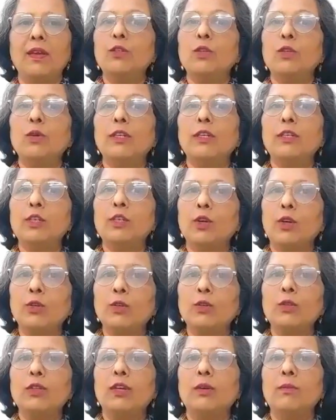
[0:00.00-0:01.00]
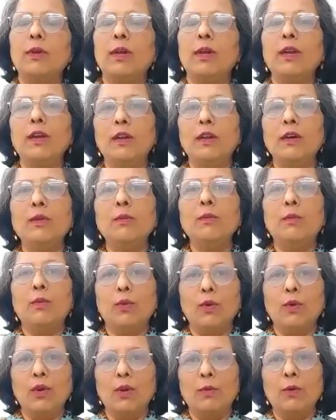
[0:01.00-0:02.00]
So let's talk to them and learn
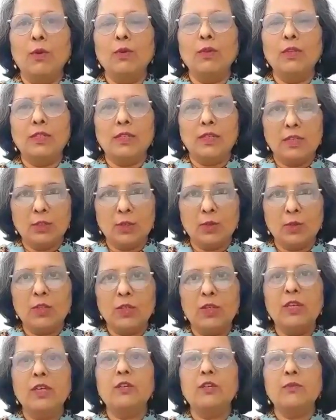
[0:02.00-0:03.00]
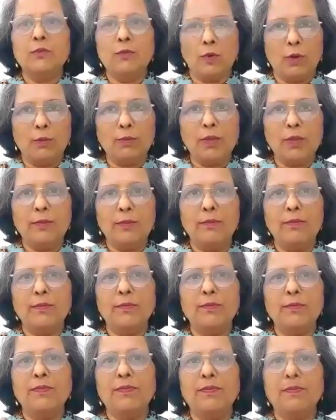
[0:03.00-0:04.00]
more about this association from
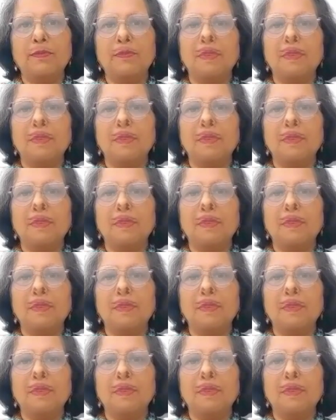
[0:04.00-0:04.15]
them.